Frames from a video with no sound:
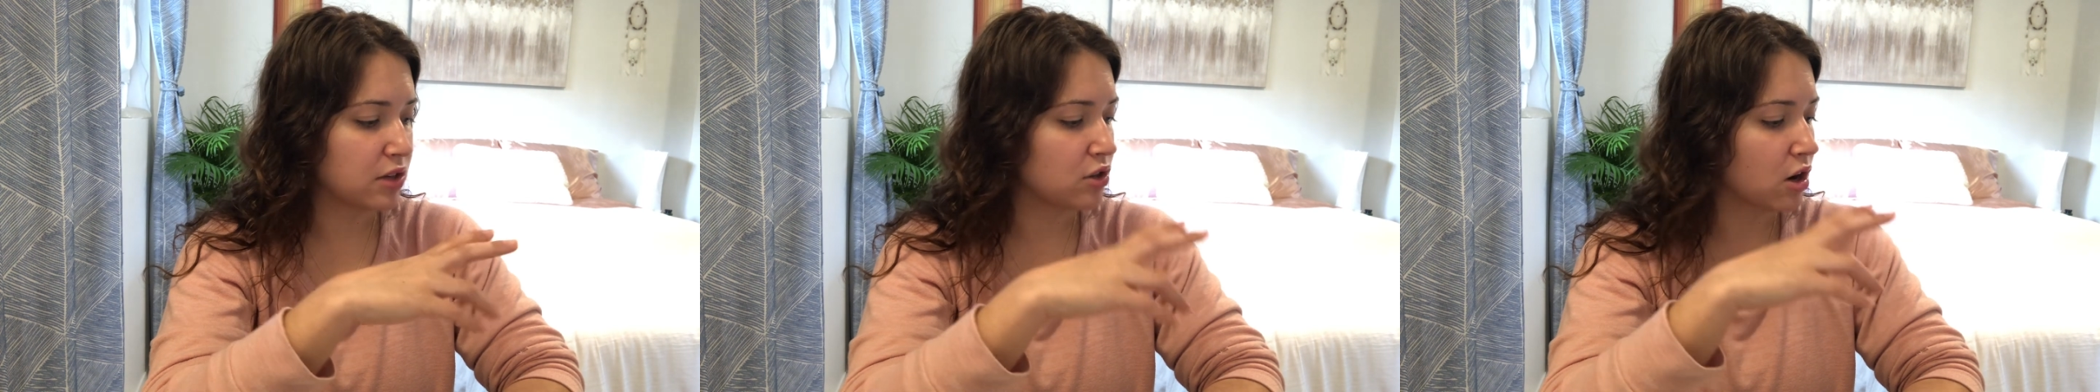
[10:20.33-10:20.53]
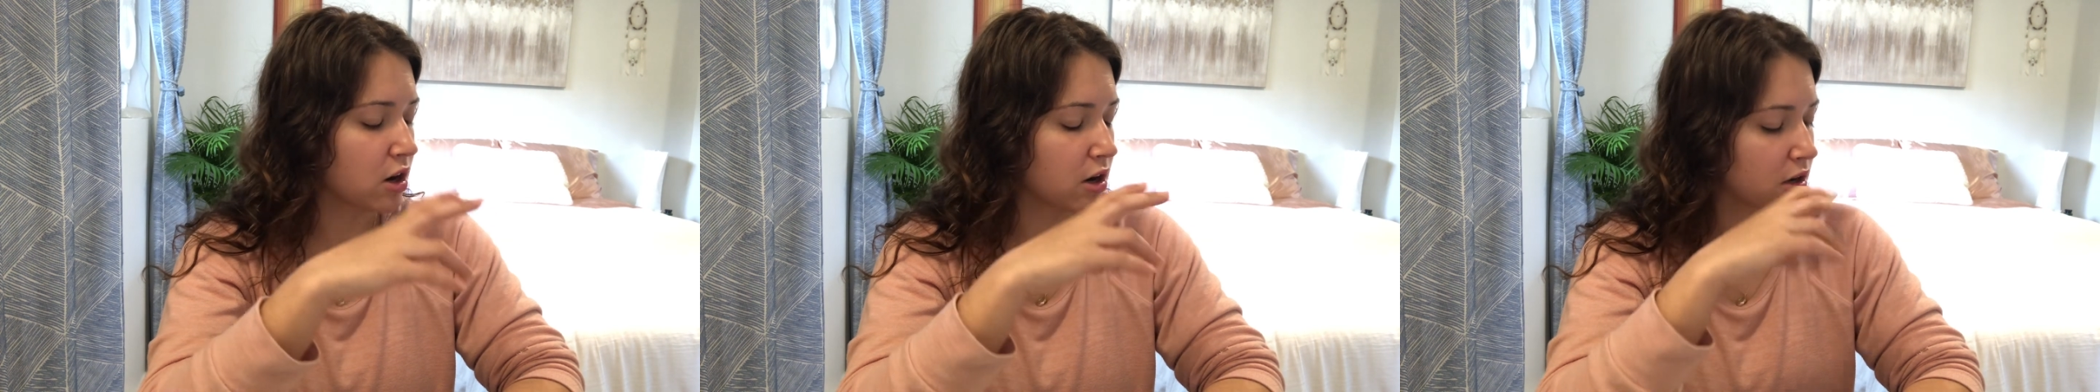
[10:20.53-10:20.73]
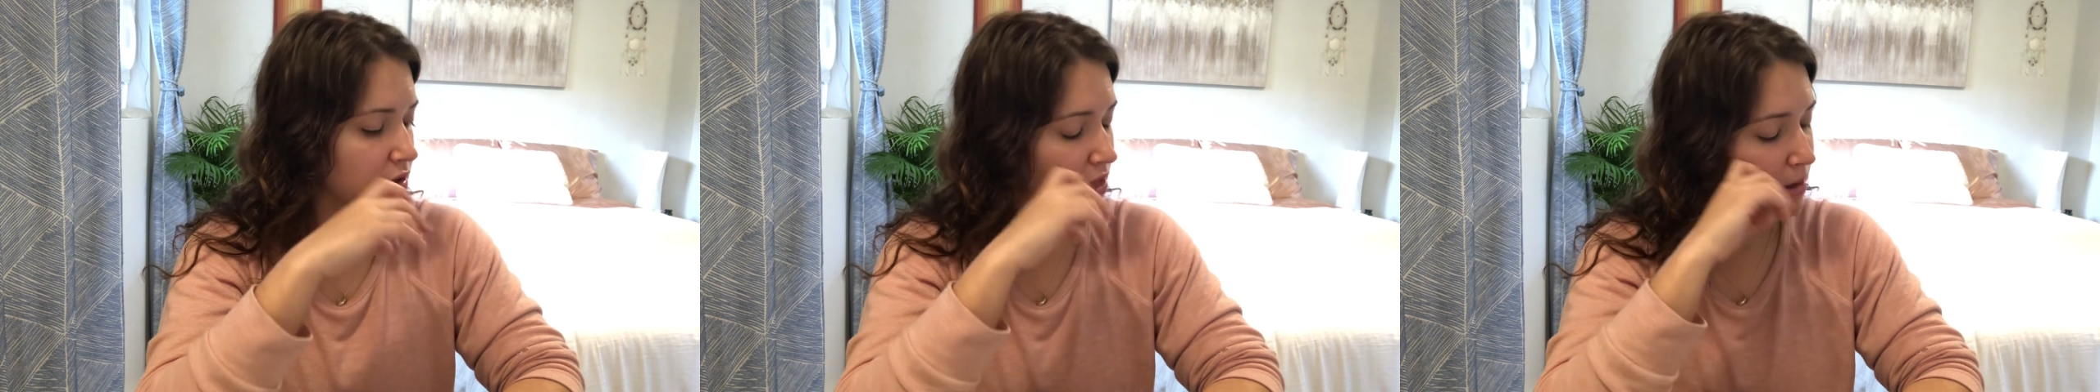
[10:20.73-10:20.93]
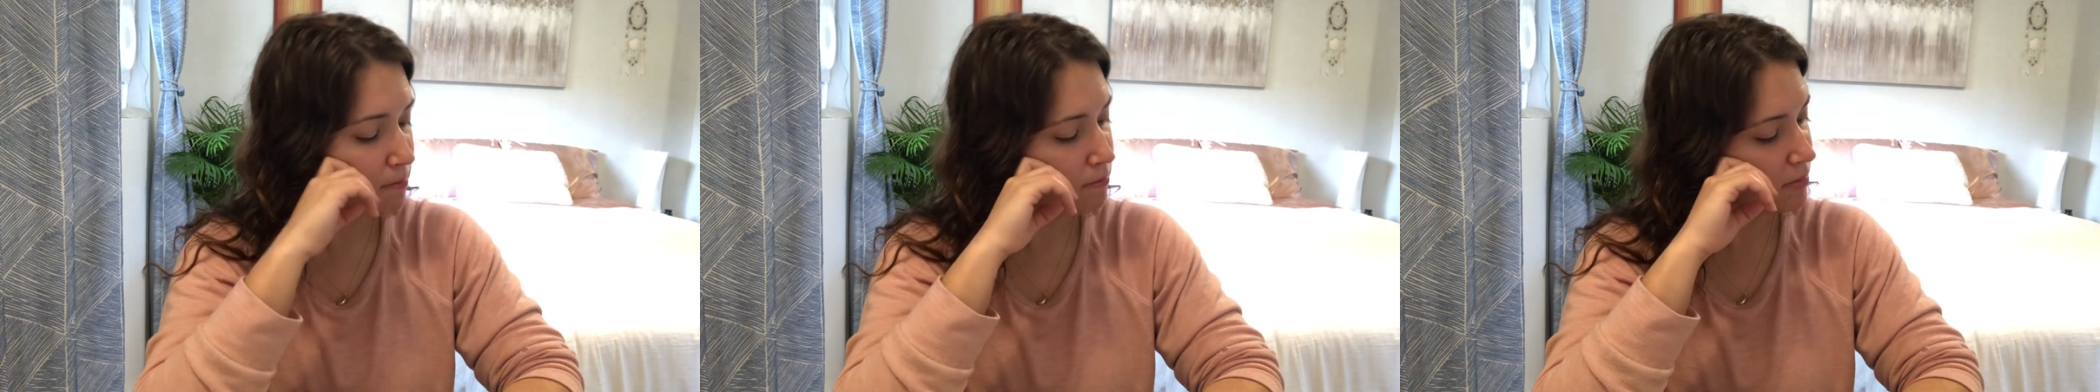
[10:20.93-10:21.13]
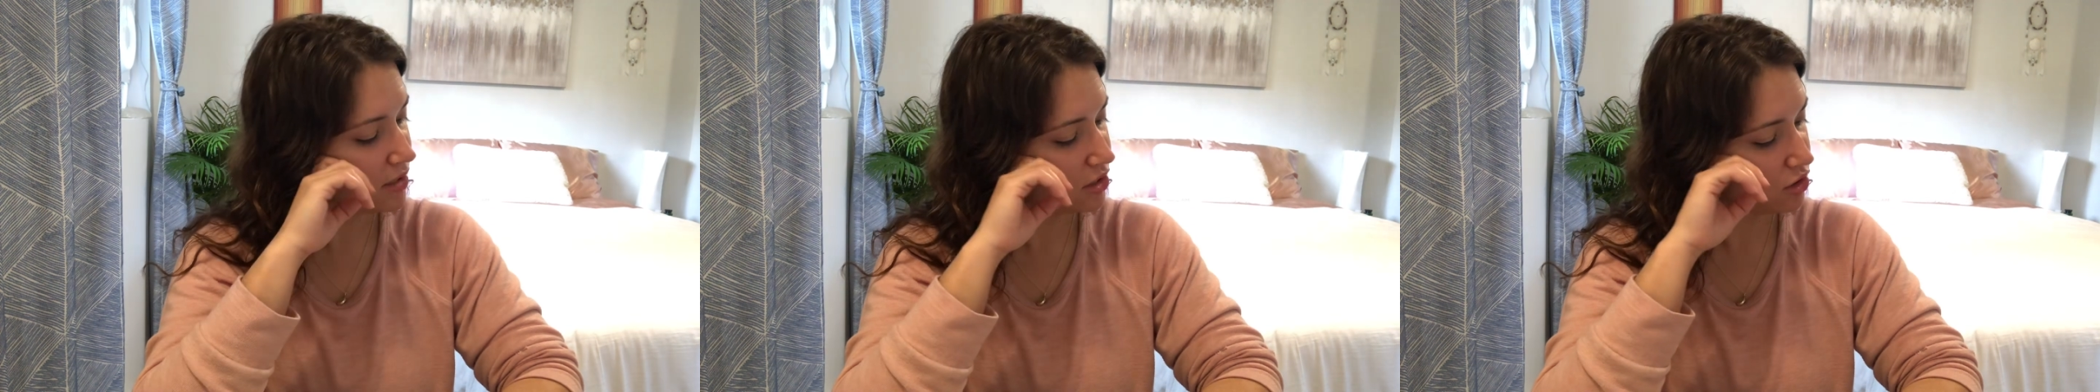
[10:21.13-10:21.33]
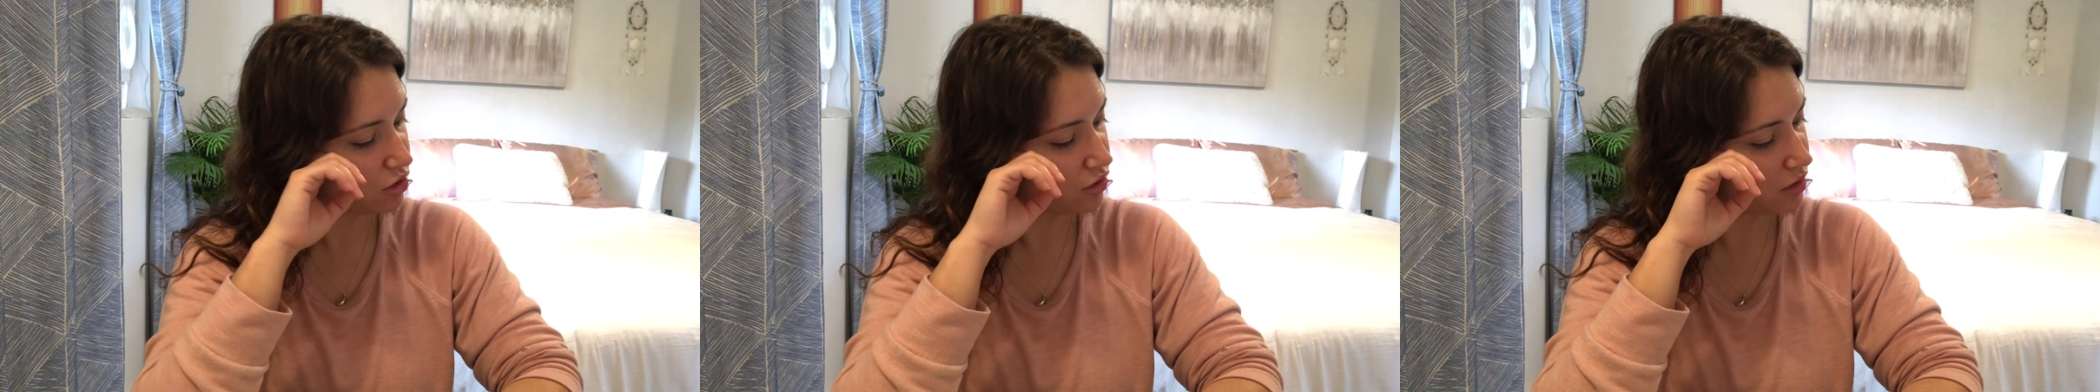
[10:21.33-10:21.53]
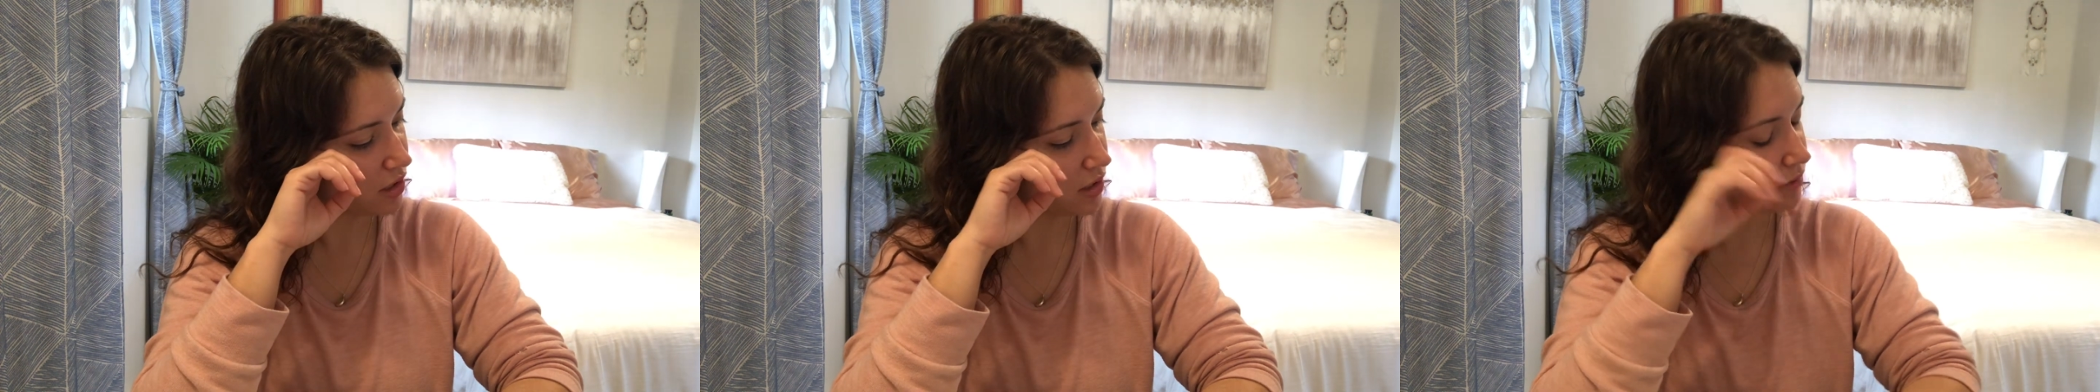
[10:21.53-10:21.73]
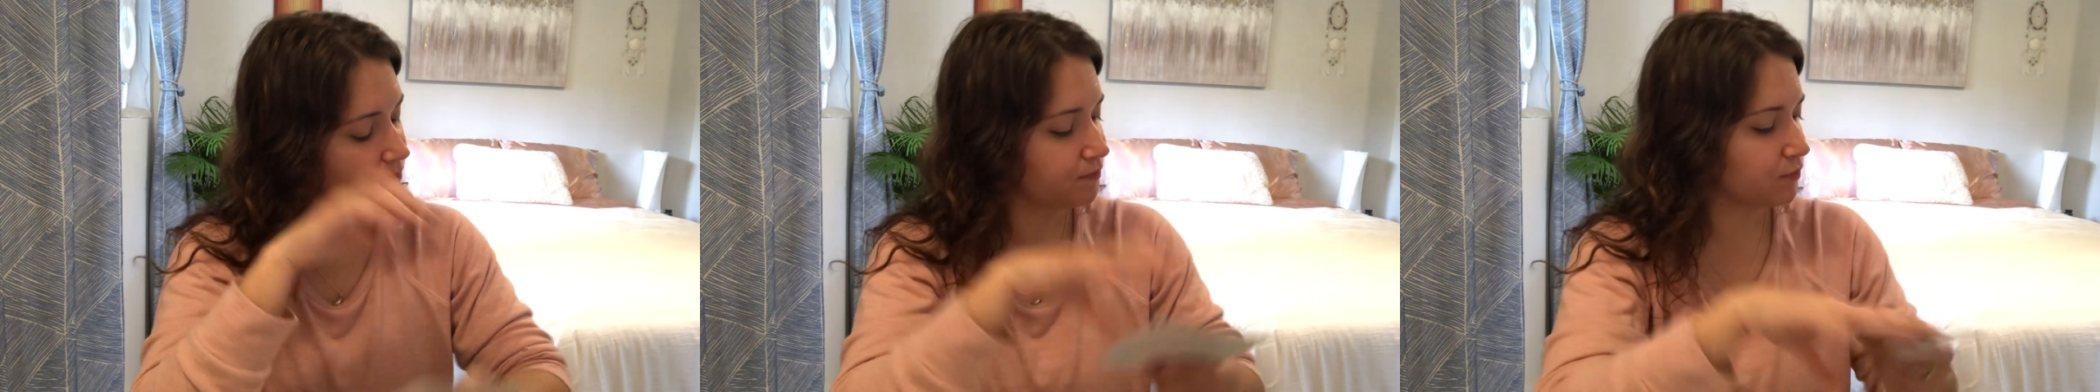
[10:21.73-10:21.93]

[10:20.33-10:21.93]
dark, that mystery.